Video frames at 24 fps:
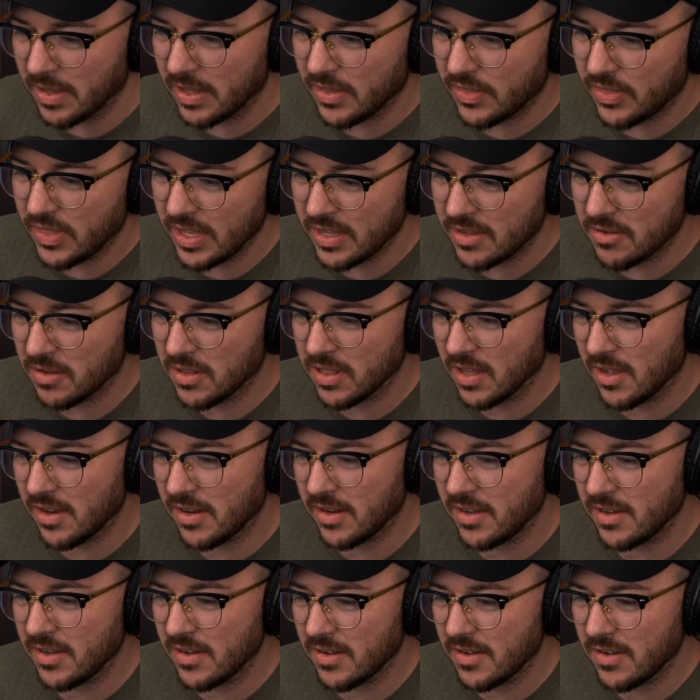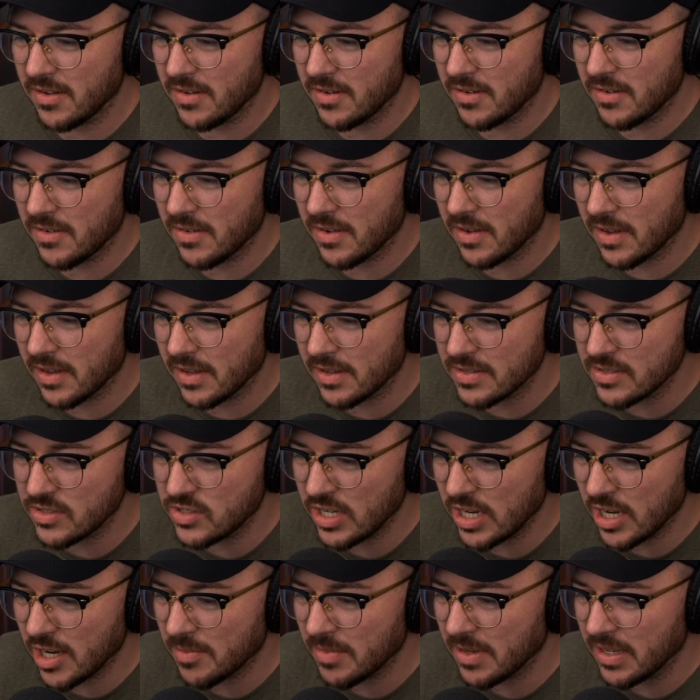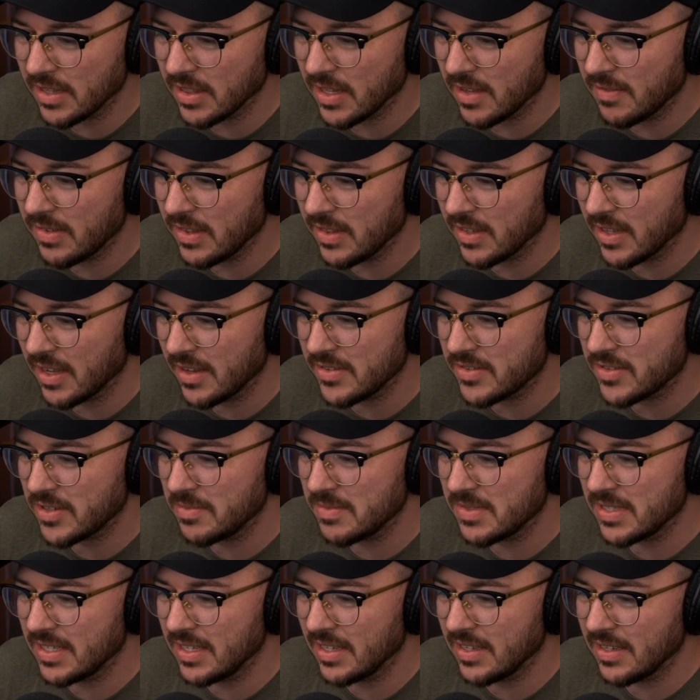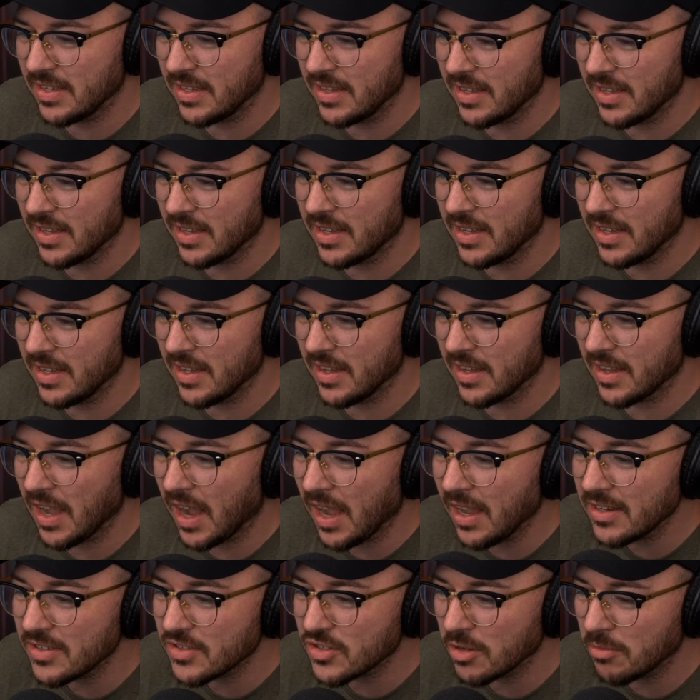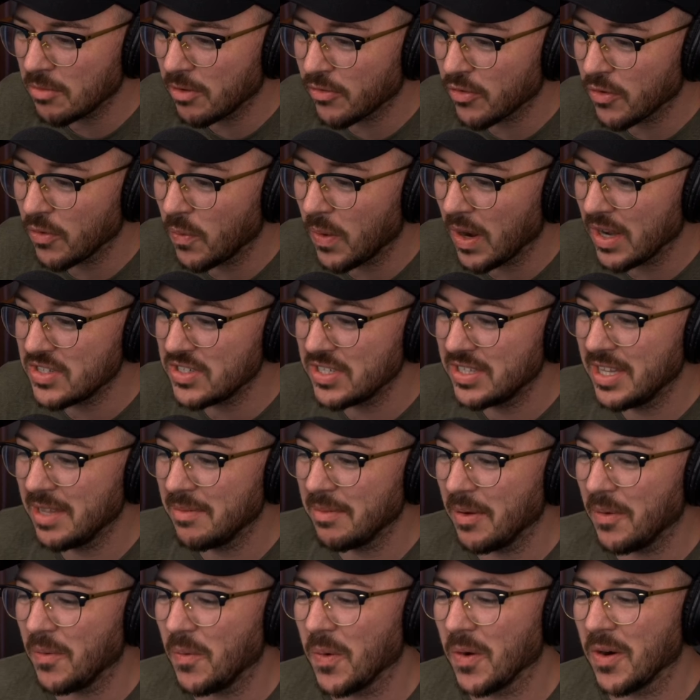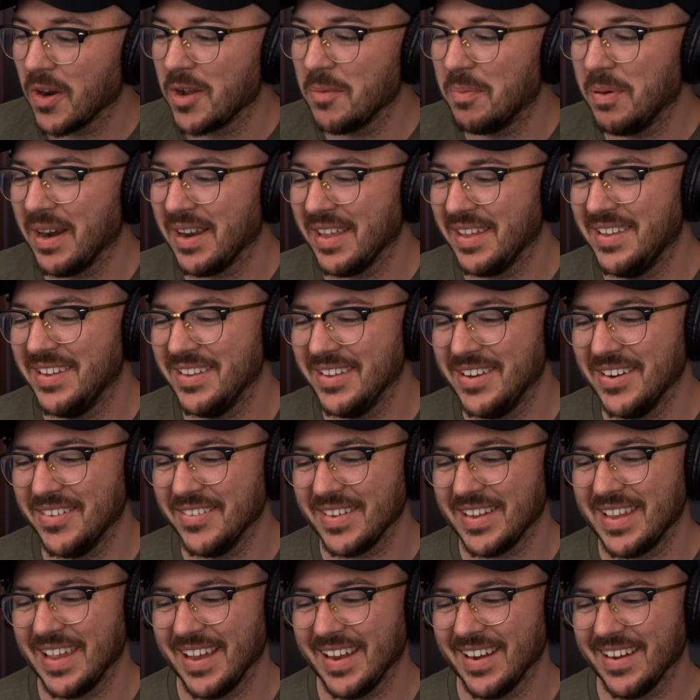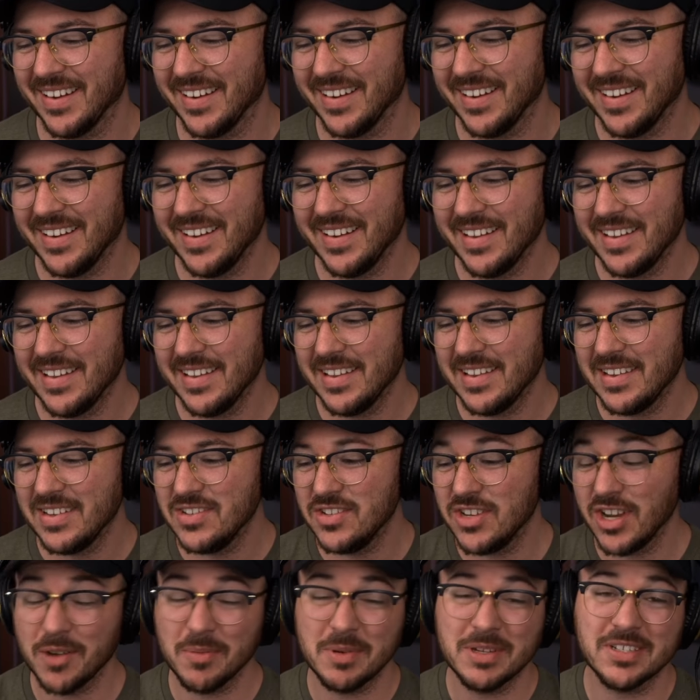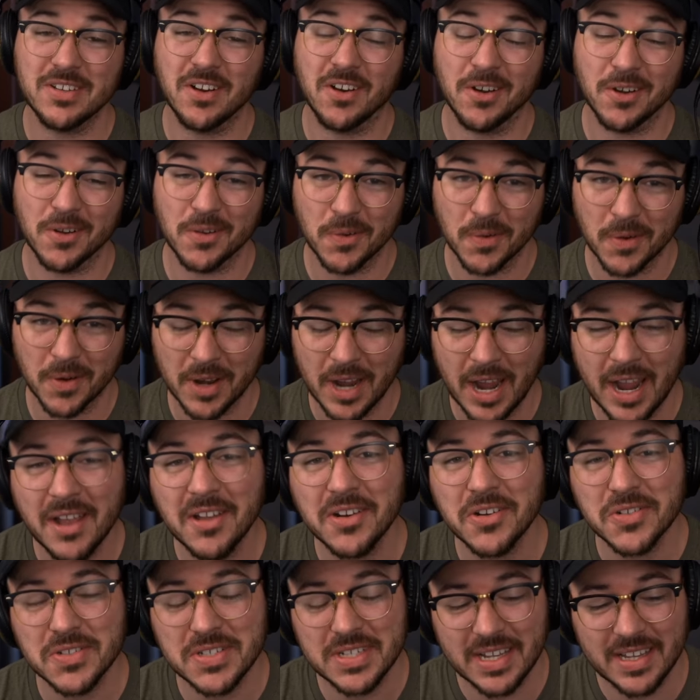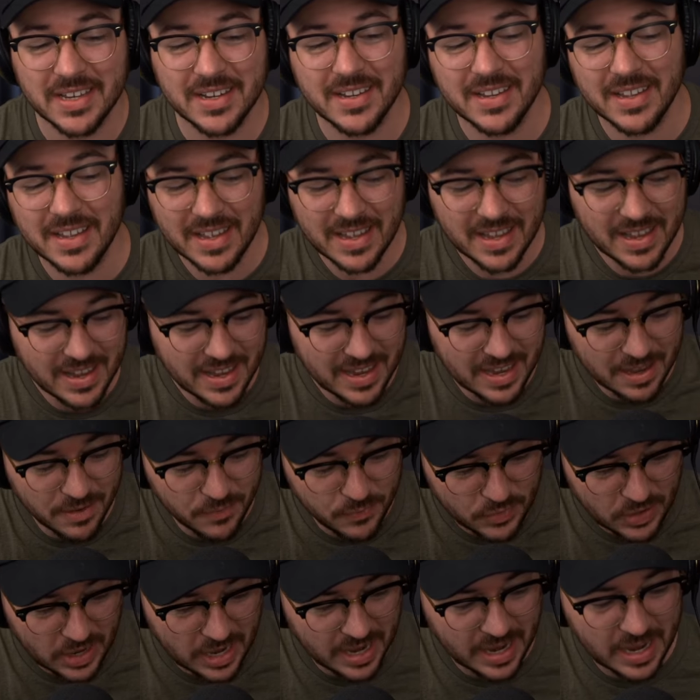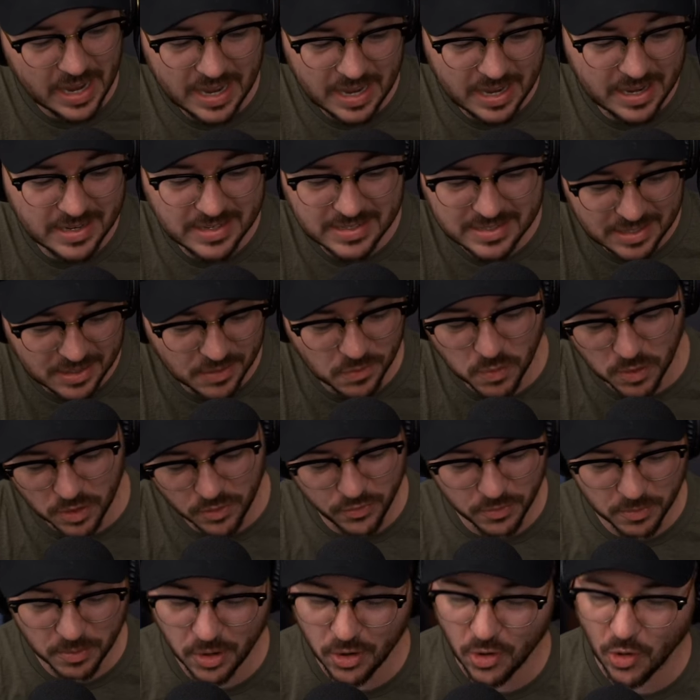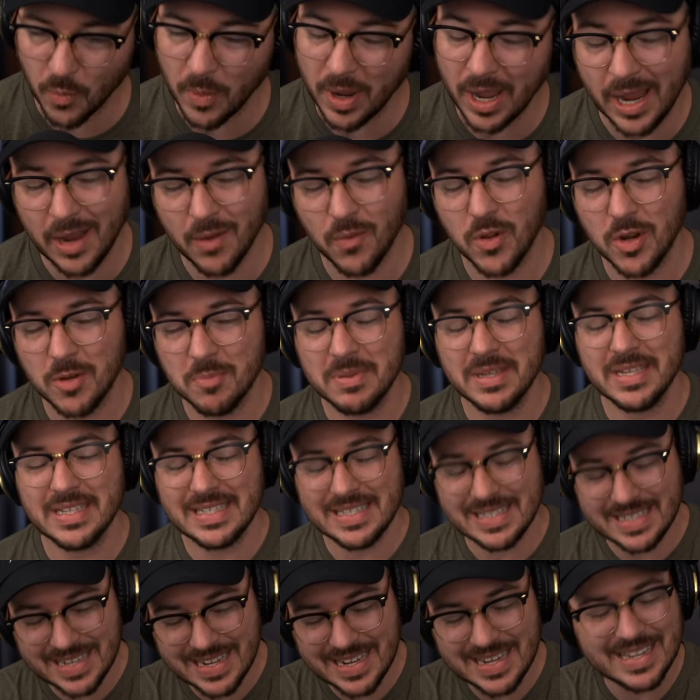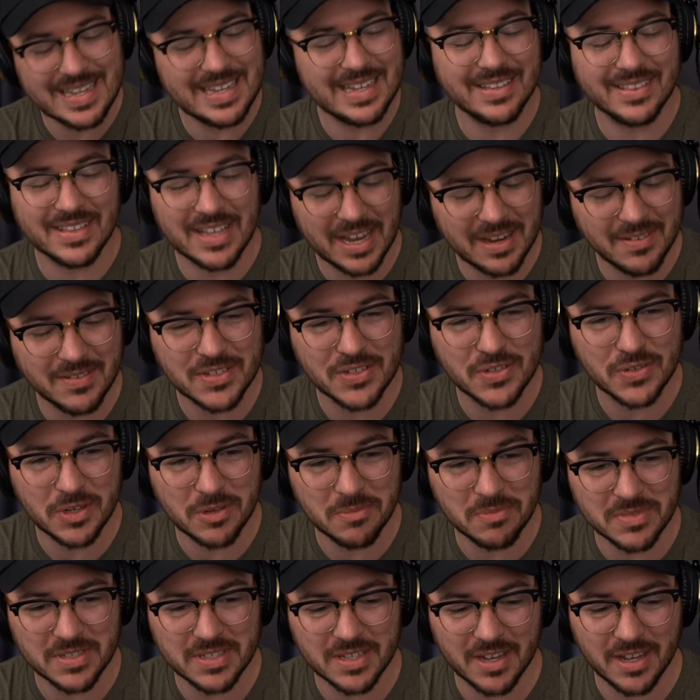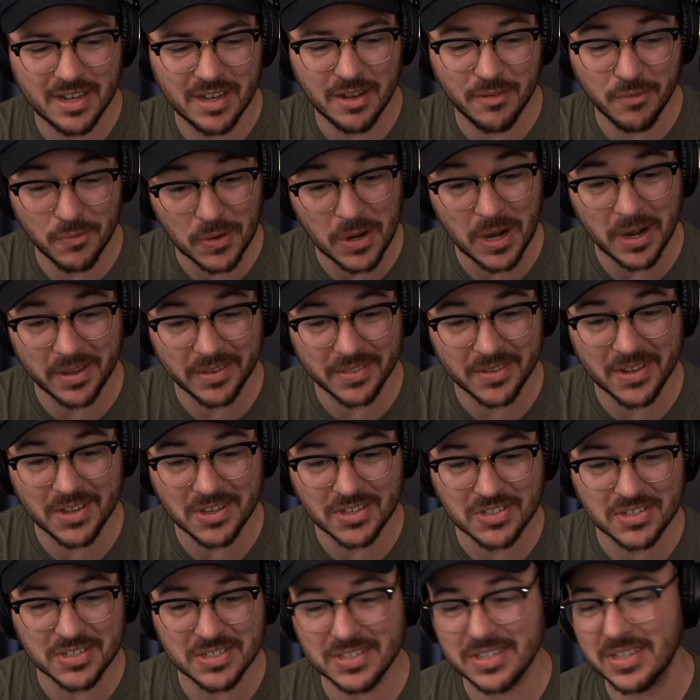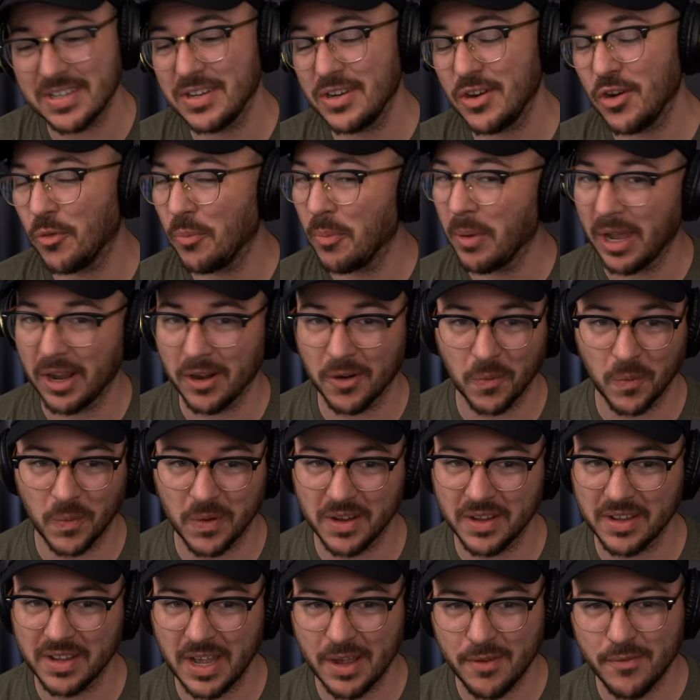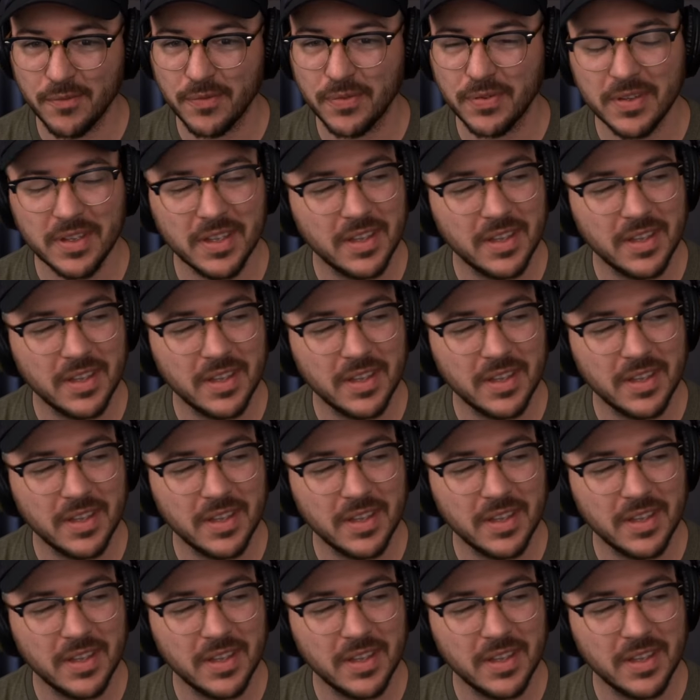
Thank you, Claudio. Jeremy, loving the live streams. Got in trouble for watching them at work, buddy. You don't care. Jeremy's hardcore. I understand. If I didn't work from home, I would be sneaking live streams of rocket launches no matter what. Let